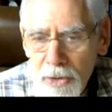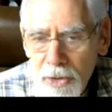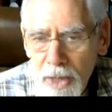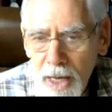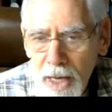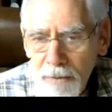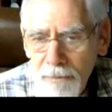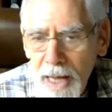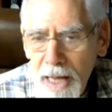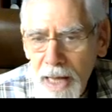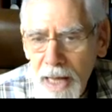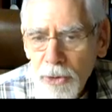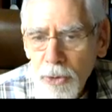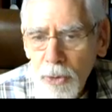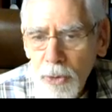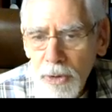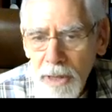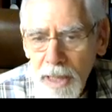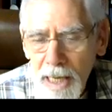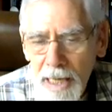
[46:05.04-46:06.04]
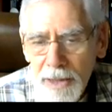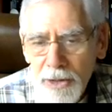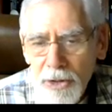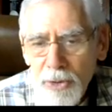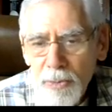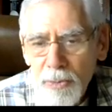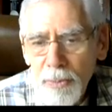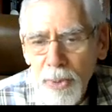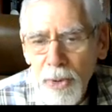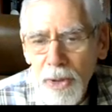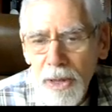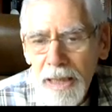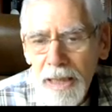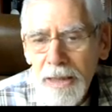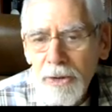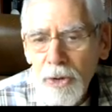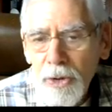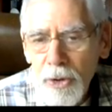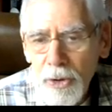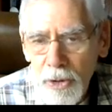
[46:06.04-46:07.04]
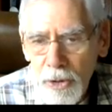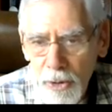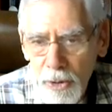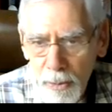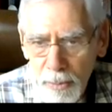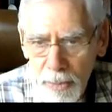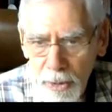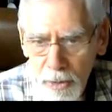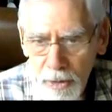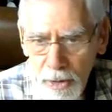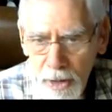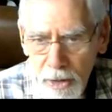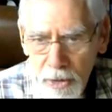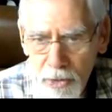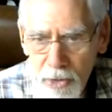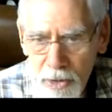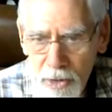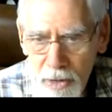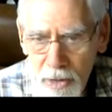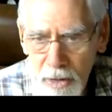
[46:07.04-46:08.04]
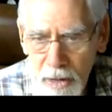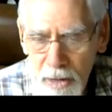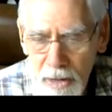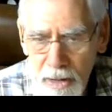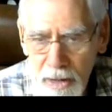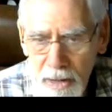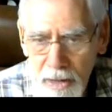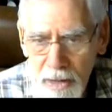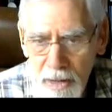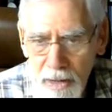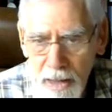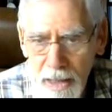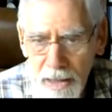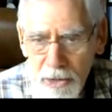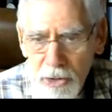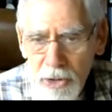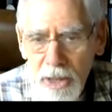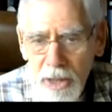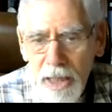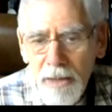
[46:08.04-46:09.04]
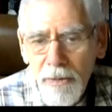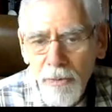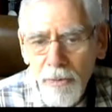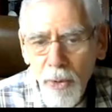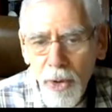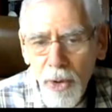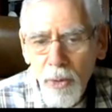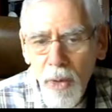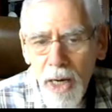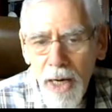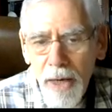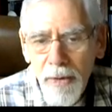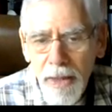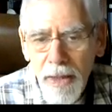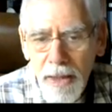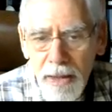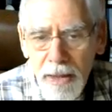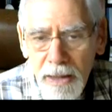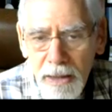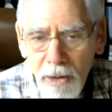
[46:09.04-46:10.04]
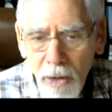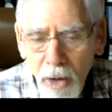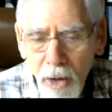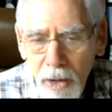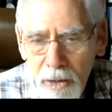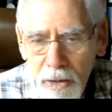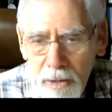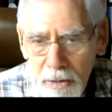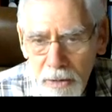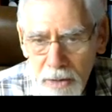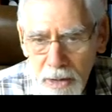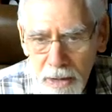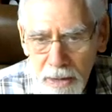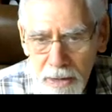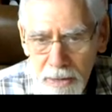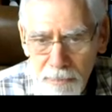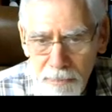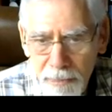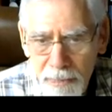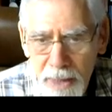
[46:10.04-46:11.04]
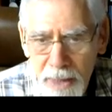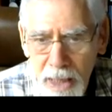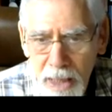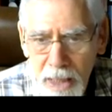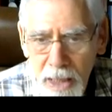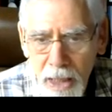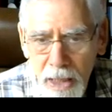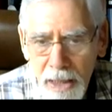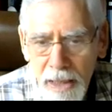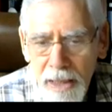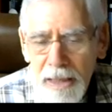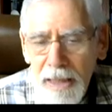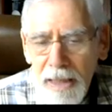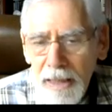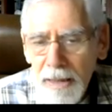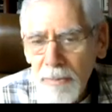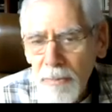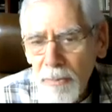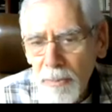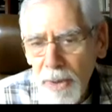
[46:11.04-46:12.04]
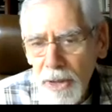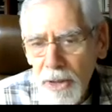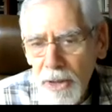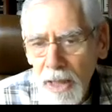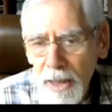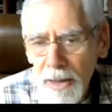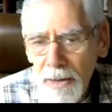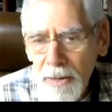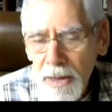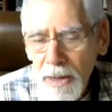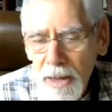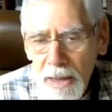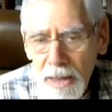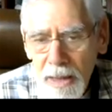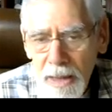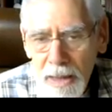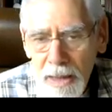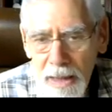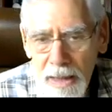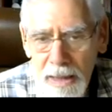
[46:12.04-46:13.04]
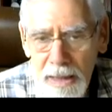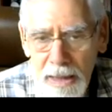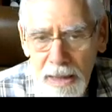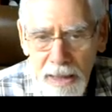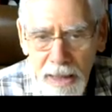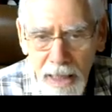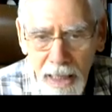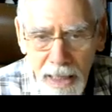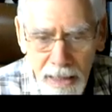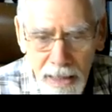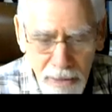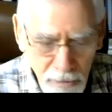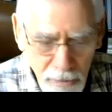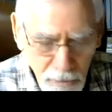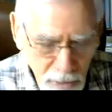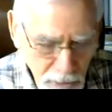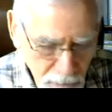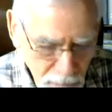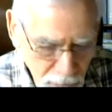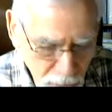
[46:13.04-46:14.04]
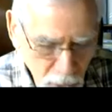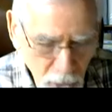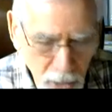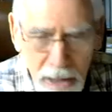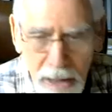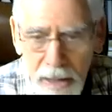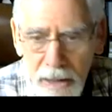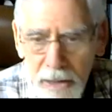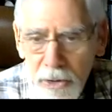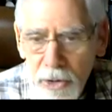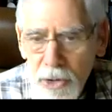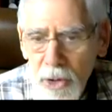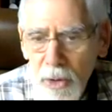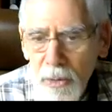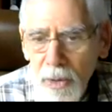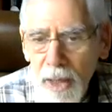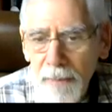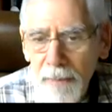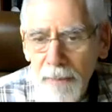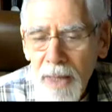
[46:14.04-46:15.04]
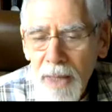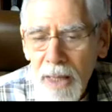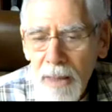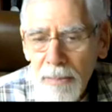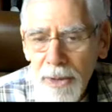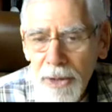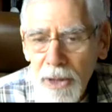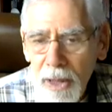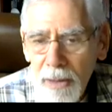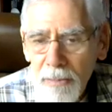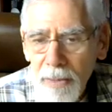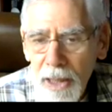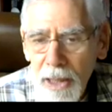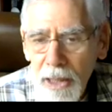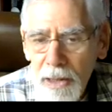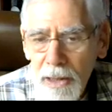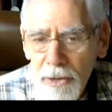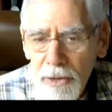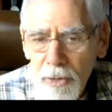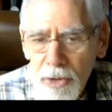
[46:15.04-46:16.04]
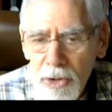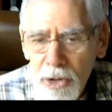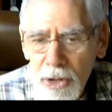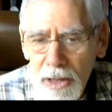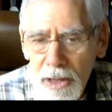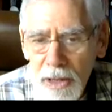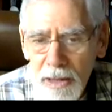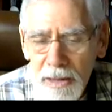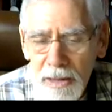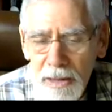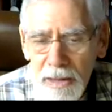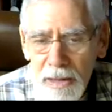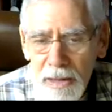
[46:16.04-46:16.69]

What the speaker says: to have natural gas put into the new buildings, instead requiring that all heating be done, heating and cooking and so on, be done by electricity.